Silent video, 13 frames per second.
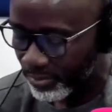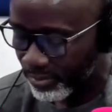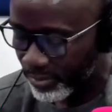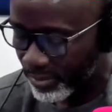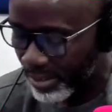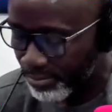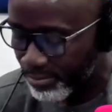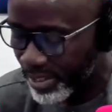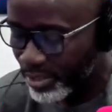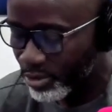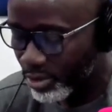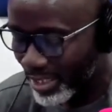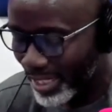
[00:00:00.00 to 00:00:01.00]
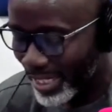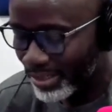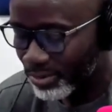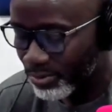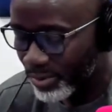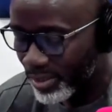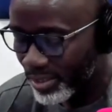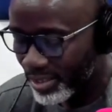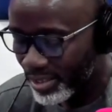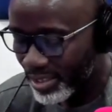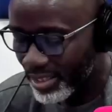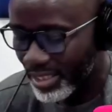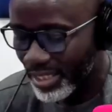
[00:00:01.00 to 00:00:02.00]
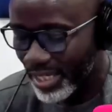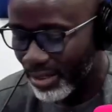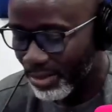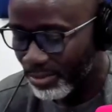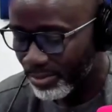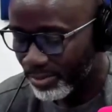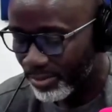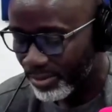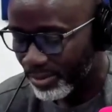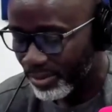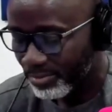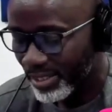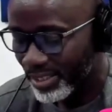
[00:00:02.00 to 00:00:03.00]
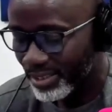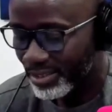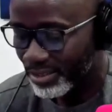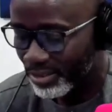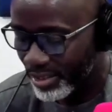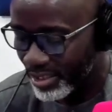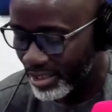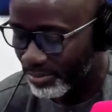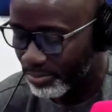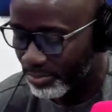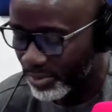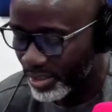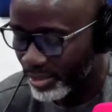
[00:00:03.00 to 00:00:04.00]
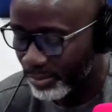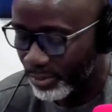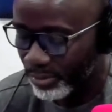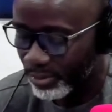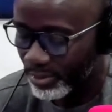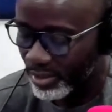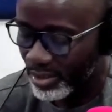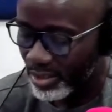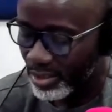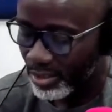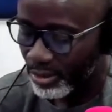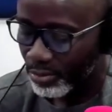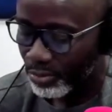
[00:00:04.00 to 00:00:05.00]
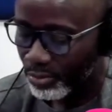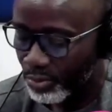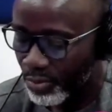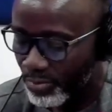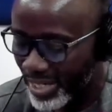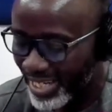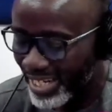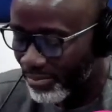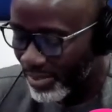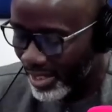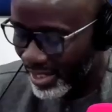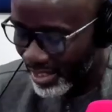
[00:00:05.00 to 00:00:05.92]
Then based on that, we see how best these principles will make them